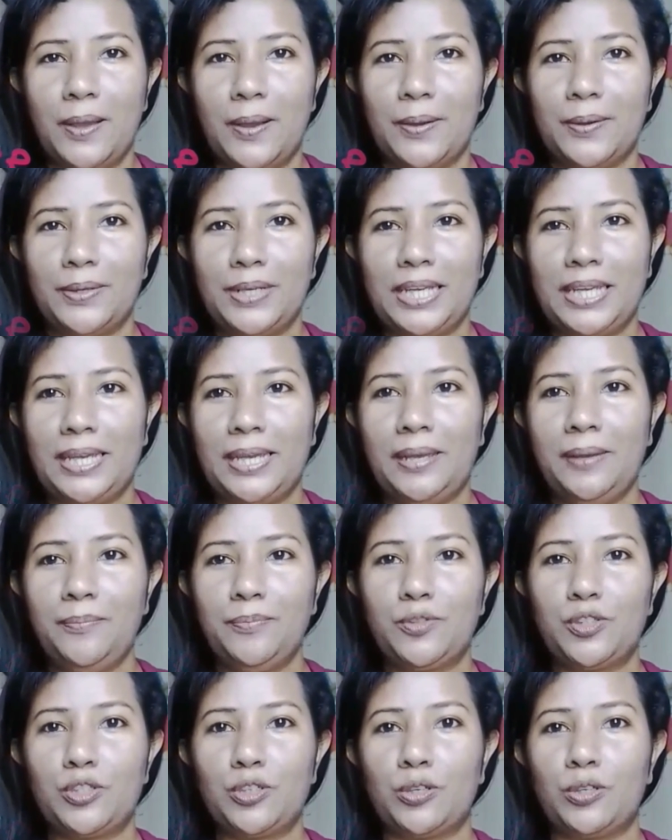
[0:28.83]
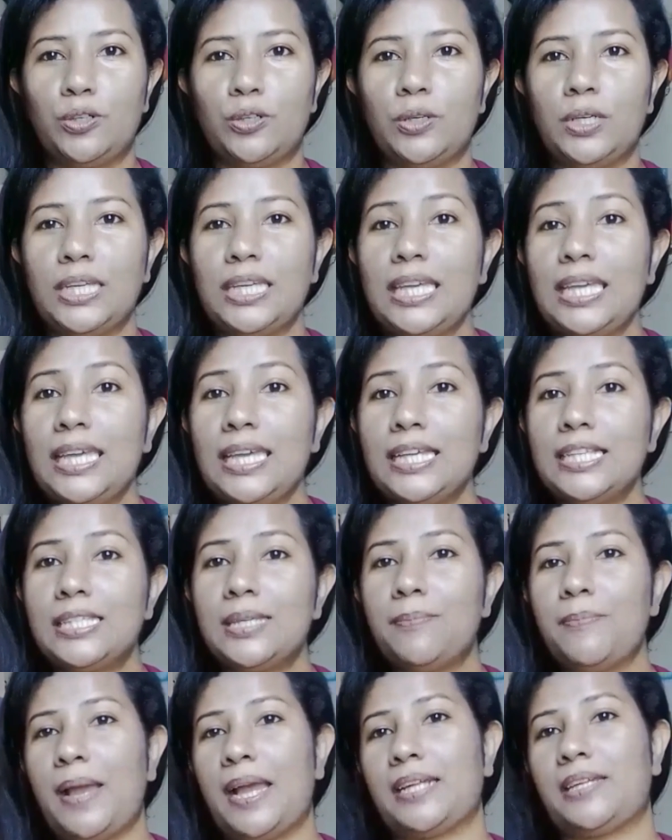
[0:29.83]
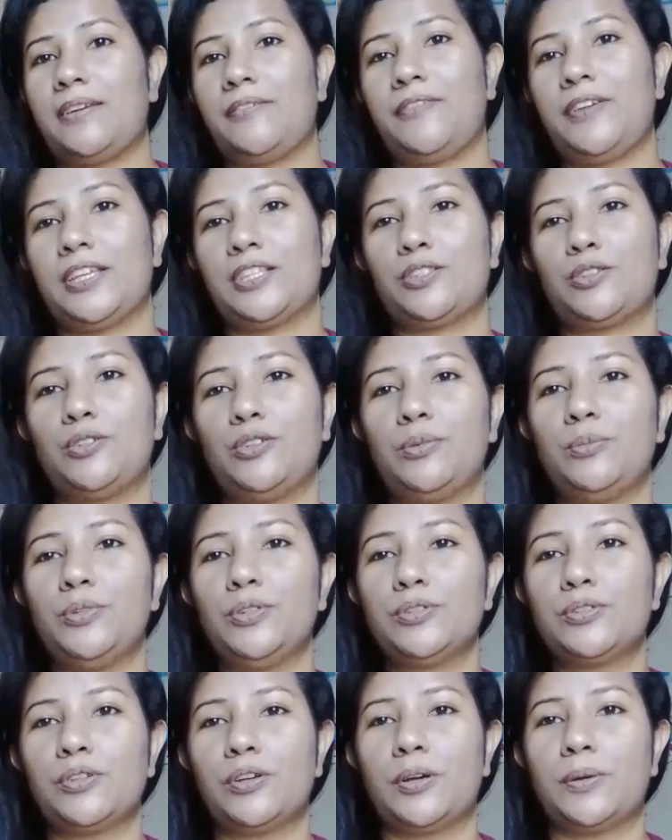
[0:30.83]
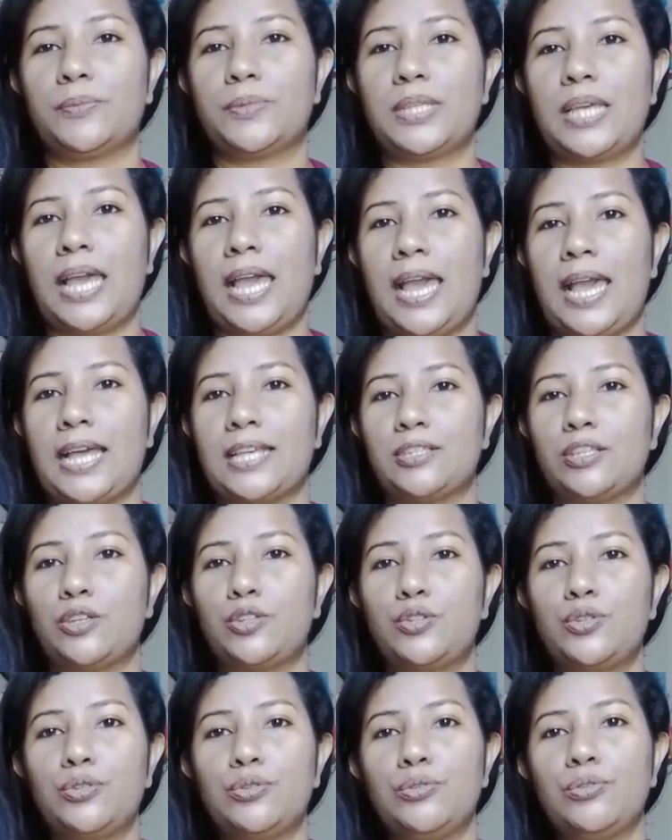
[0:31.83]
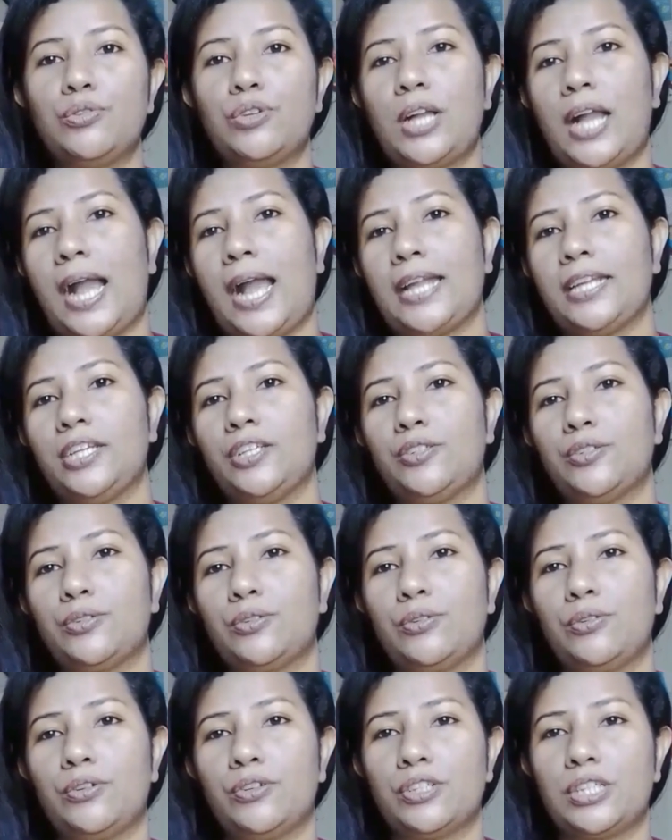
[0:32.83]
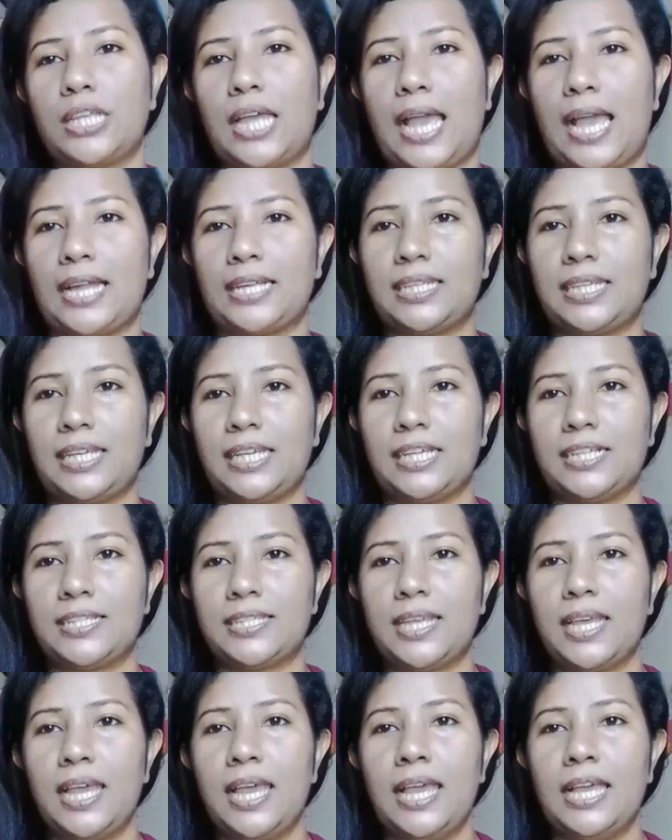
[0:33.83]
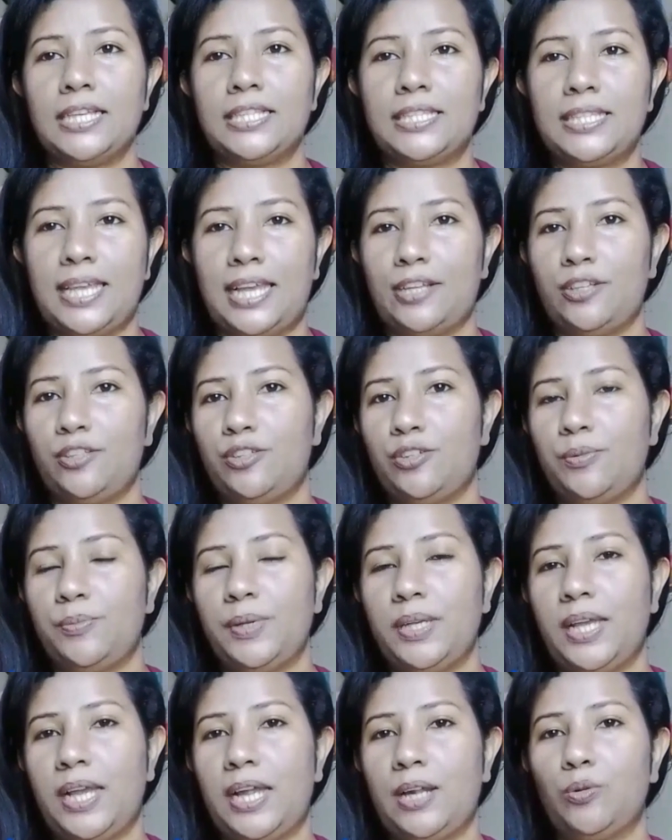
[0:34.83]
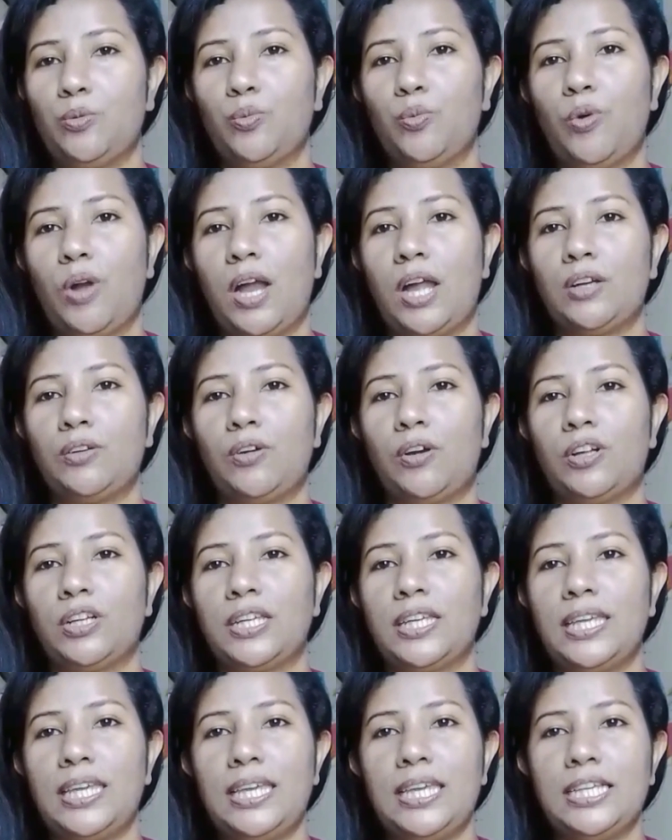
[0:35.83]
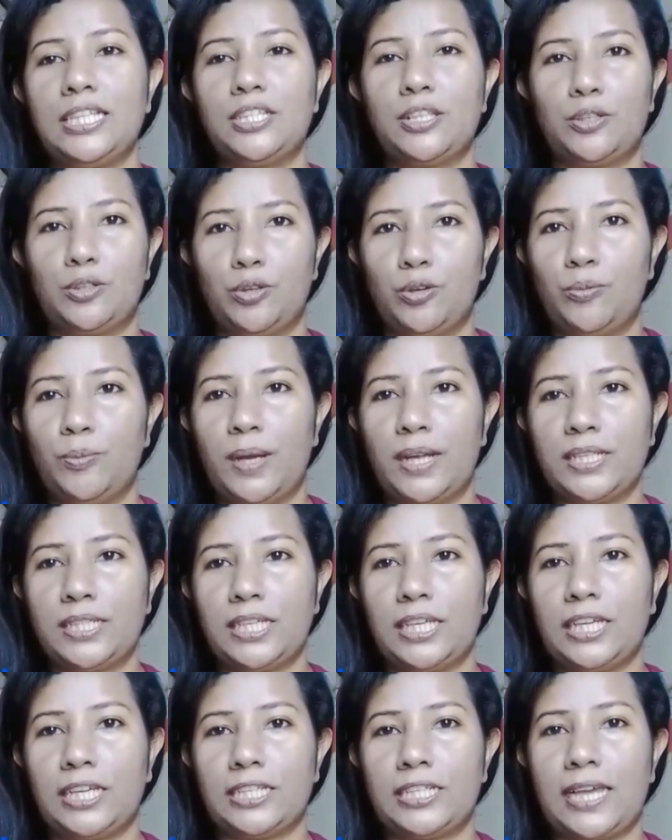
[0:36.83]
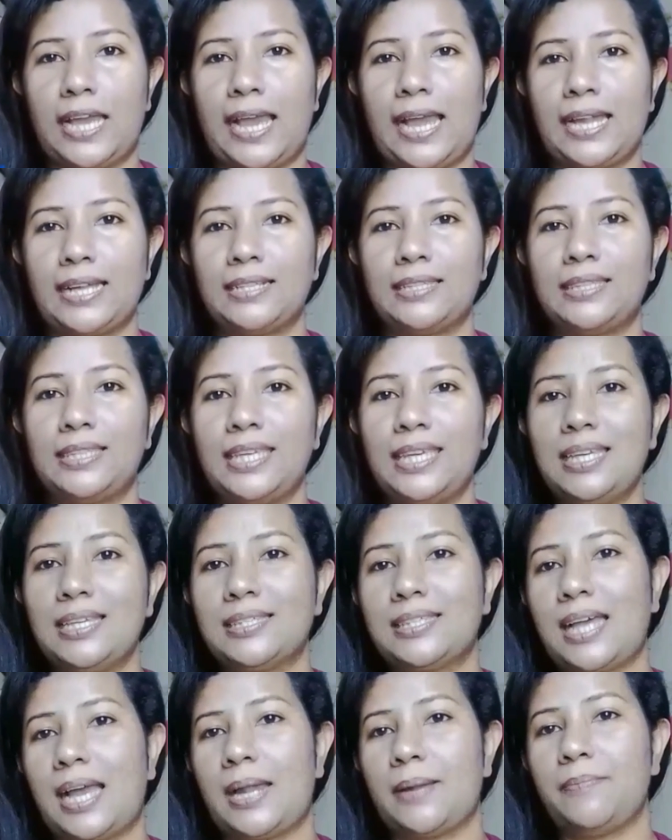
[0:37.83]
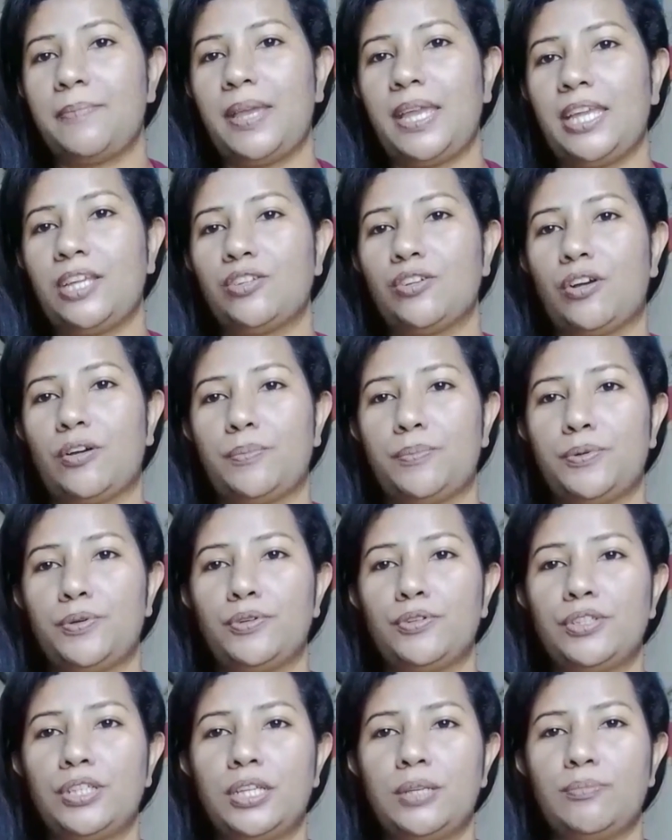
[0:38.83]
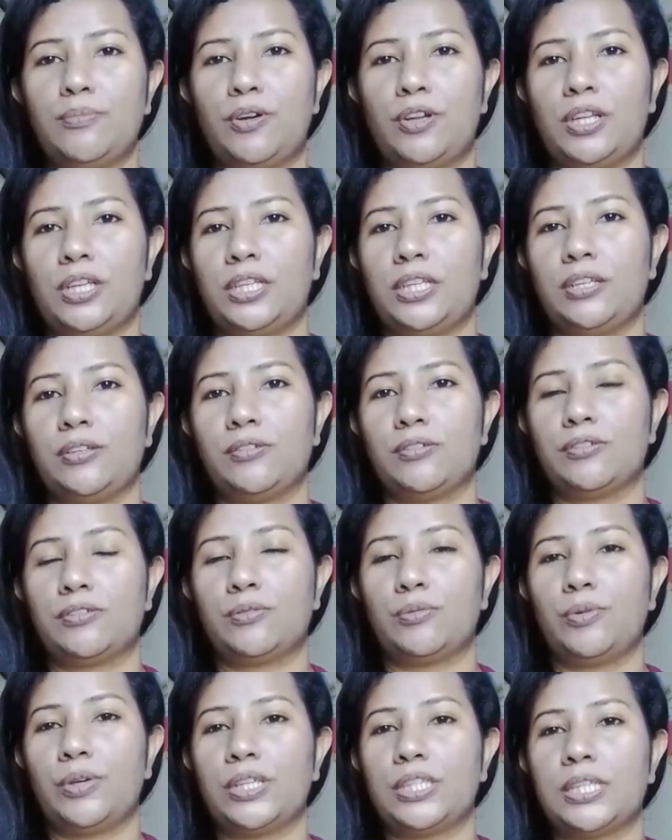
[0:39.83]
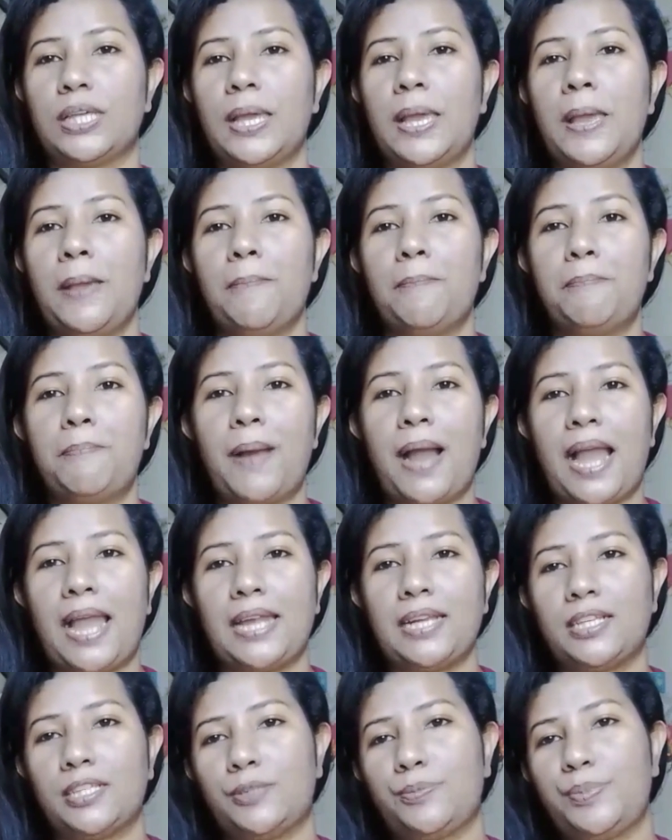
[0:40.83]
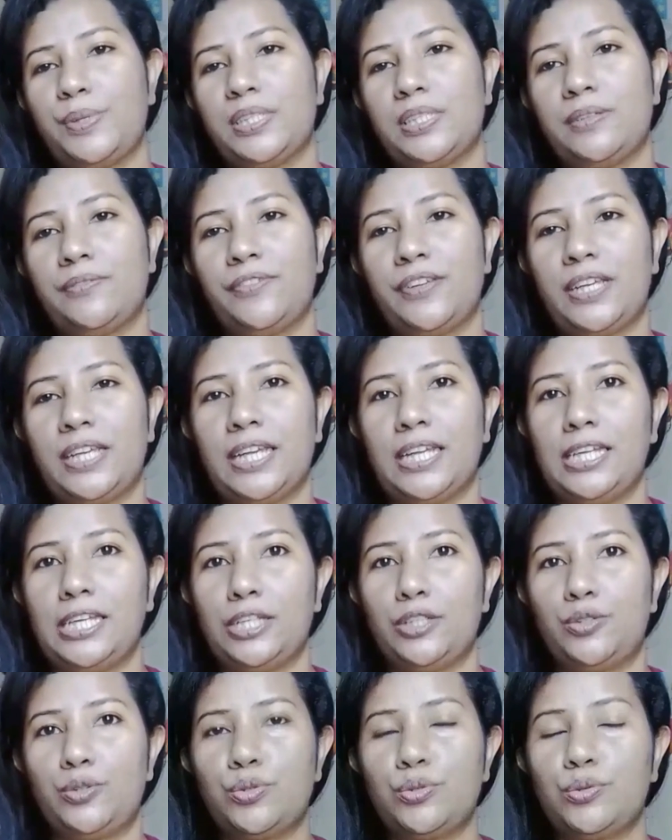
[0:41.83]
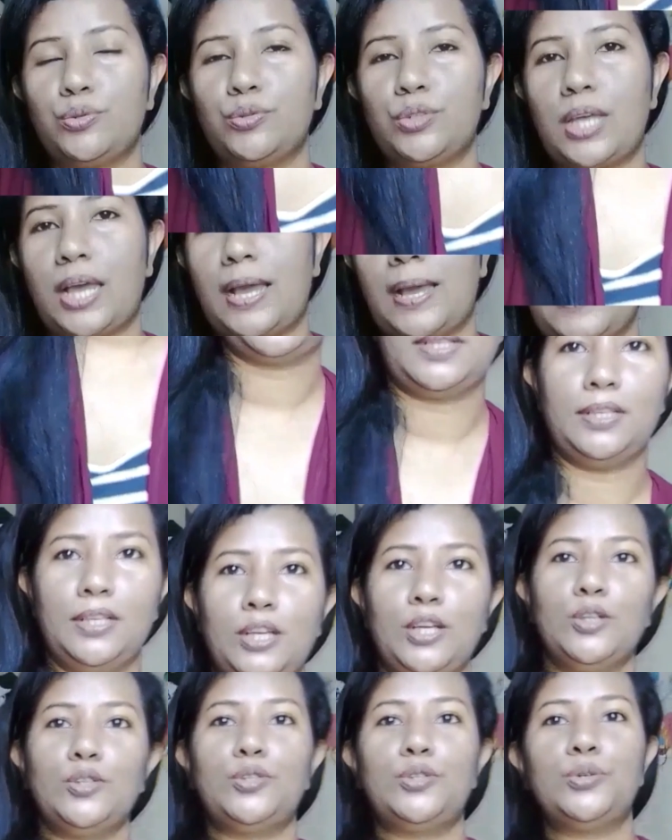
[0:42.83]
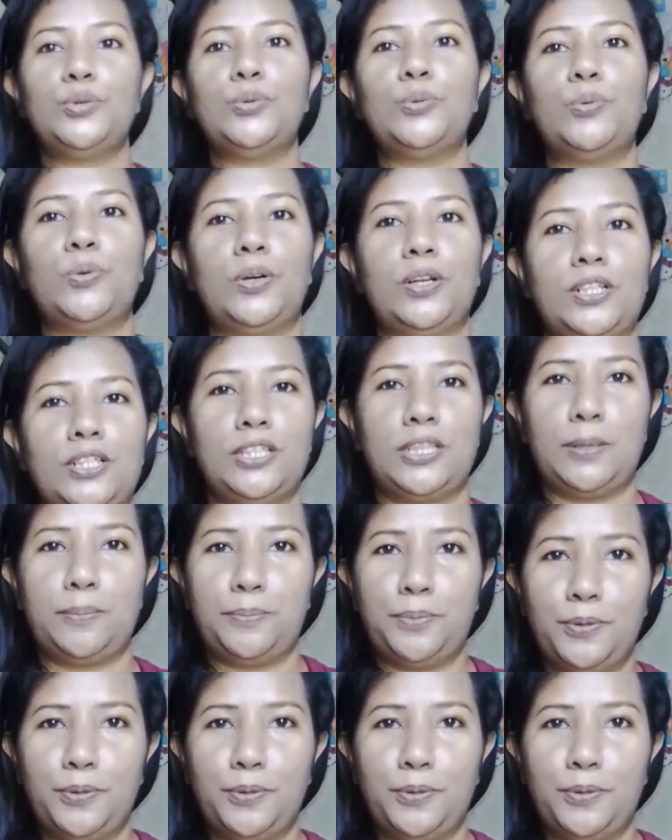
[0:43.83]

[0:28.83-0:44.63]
Okay, so each metaphase chromosomes has two kinetochores at its centromere, one on each chromatid, and these are made of protein molecules which bind specifically towards the